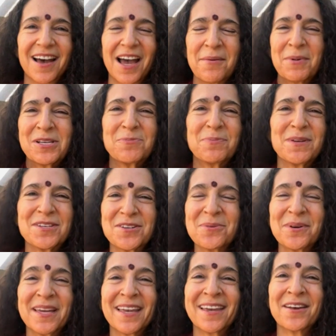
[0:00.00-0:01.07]
I must be
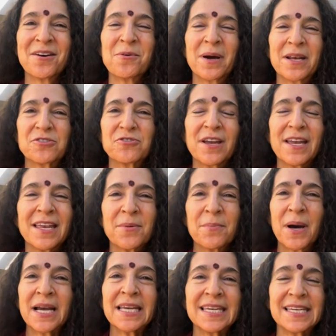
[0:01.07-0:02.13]
doing, what trained
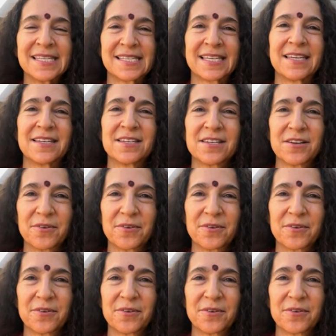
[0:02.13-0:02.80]
monkeys can do.